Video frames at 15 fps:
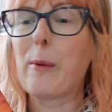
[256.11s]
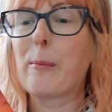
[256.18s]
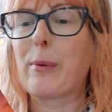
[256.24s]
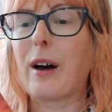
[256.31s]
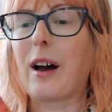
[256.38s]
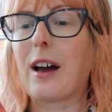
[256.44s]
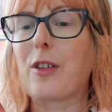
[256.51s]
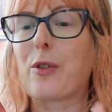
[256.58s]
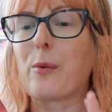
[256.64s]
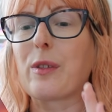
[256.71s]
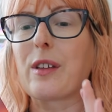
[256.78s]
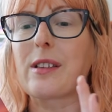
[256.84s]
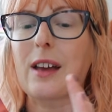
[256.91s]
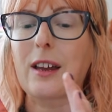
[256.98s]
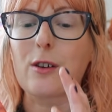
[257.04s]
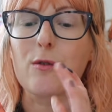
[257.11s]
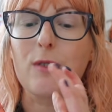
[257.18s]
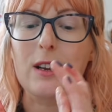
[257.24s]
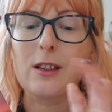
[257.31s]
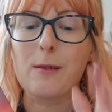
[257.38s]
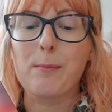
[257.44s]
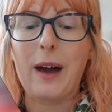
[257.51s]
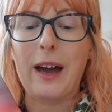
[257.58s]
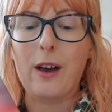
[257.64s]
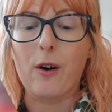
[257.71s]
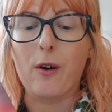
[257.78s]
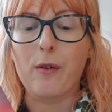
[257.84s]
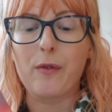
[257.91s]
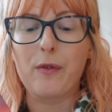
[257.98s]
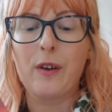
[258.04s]
but I thought this had a greater
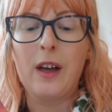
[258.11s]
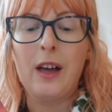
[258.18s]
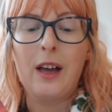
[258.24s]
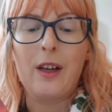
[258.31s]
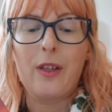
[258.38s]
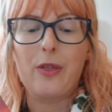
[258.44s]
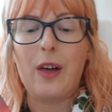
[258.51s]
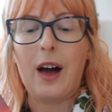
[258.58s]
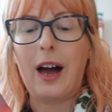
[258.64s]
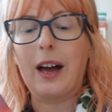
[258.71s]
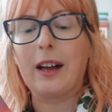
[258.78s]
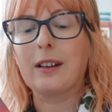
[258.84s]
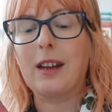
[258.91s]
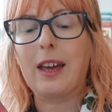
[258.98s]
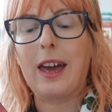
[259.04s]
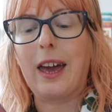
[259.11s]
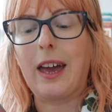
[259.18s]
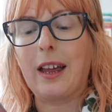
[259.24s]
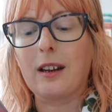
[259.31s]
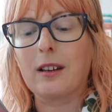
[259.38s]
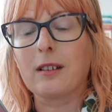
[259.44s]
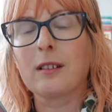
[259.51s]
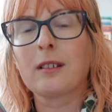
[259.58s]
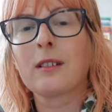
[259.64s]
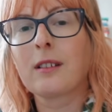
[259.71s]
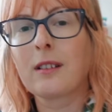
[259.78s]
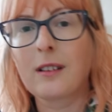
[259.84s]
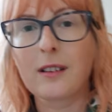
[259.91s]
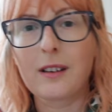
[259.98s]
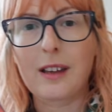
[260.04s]
payoff than in
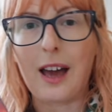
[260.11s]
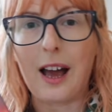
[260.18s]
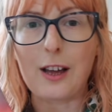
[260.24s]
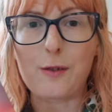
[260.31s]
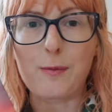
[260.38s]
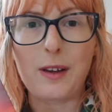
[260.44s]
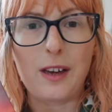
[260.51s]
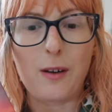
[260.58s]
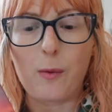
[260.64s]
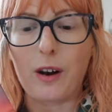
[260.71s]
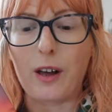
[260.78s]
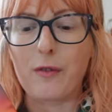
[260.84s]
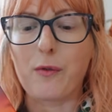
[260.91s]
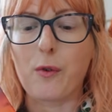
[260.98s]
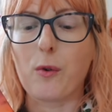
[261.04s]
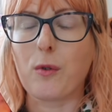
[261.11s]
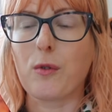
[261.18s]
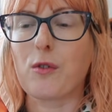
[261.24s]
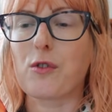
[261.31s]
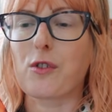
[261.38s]
Catch Me When I Fall.